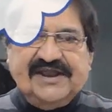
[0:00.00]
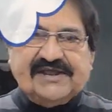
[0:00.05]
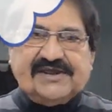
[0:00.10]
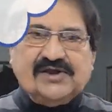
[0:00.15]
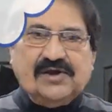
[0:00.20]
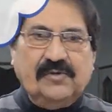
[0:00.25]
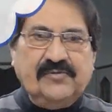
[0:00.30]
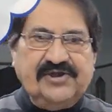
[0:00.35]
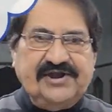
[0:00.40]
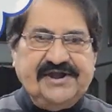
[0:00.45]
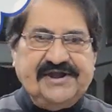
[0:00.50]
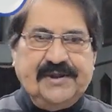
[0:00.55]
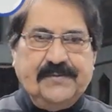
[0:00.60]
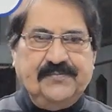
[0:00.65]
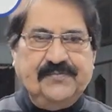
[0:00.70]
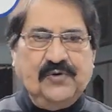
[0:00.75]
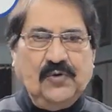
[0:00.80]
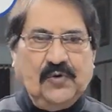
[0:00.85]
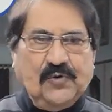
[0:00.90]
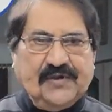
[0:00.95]
when a
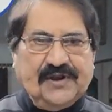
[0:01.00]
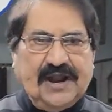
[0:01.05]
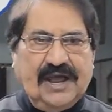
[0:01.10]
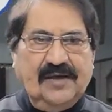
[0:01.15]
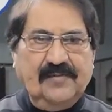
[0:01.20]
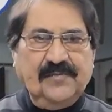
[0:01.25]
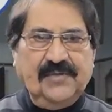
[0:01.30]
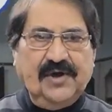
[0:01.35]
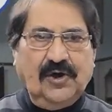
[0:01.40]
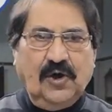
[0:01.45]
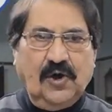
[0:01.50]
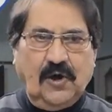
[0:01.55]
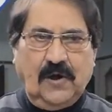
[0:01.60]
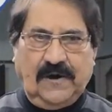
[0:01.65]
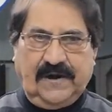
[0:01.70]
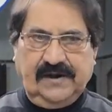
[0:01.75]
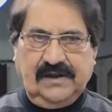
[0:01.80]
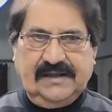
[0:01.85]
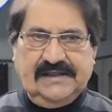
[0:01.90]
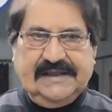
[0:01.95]
community program
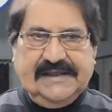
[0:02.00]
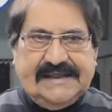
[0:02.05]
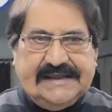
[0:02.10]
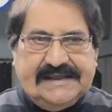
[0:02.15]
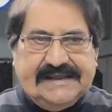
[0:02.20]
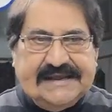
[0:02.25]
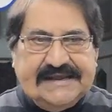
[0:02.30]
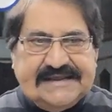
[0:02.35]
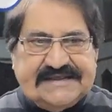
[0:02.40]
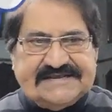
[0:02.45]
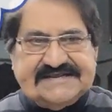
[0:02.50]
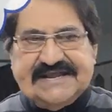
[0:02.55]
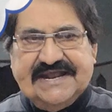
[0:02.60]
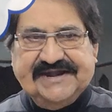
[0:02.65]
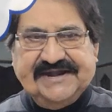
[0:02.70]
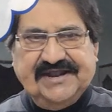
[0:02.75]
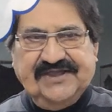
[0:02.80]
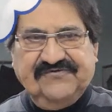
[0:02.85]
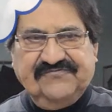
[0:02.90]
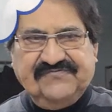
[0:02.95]
or
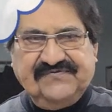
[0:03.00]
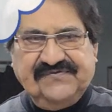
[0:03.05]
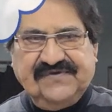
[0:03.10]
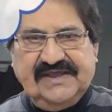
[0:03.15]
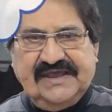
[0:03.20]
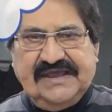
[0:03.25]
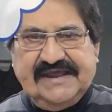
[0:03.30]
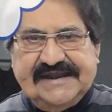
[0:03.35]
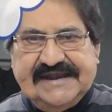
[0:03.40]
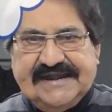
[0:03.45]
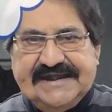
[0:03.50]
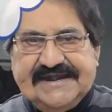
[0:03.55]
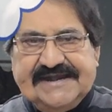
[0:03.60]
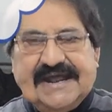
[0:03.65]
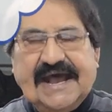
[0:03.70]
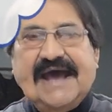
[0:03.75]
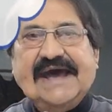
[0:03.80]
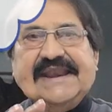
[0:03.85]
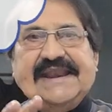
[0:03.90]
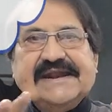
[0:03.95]
initiative
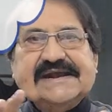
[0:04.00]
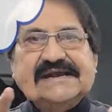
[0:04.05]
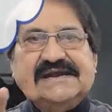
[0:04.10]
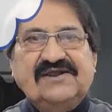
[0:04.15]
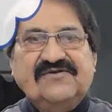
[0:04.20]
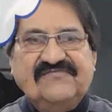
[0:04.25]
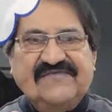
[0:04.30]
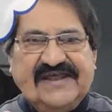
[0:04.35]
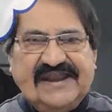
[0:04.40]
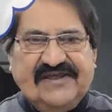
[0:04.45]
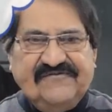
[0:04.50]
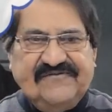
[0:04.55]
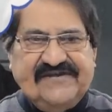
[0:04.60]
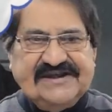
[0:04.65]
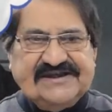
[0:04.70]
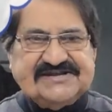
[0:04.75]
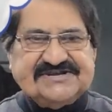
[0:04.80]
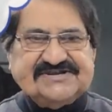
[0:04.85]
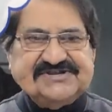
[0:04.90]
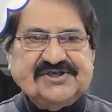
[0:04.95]
indirectly
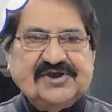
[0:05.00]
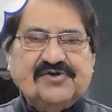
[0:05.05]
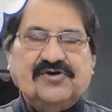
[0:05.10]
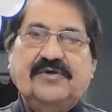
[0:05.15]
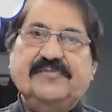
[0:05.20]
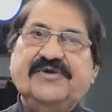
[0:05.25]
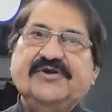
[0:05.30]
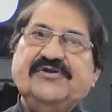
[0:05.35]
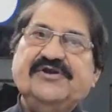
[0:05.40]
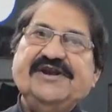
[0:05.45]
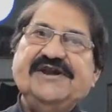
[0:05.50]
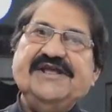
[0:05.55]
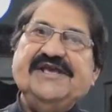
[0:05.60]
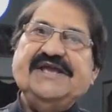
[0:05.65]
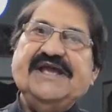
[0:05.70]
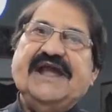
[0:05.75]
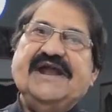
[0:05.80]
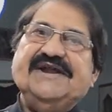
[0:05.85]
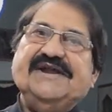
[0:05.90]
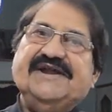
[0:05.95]
benefits the
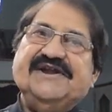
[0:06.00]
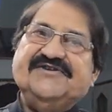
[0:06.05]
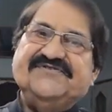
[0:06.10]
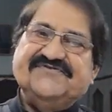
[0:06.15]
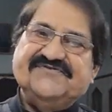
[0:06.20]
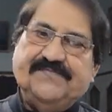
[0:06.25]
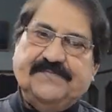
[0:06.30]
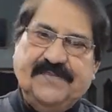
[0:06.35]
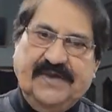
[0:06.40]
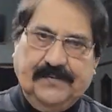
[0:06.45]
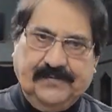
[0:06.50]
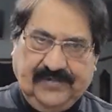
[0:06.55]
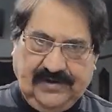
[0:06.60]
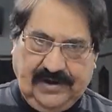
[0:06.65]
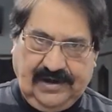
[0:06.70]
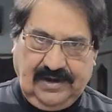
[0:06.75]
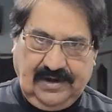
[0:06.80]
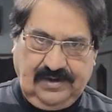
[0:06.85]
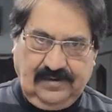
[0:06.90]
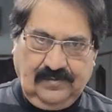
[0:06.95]
community and its
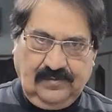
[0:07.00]
people.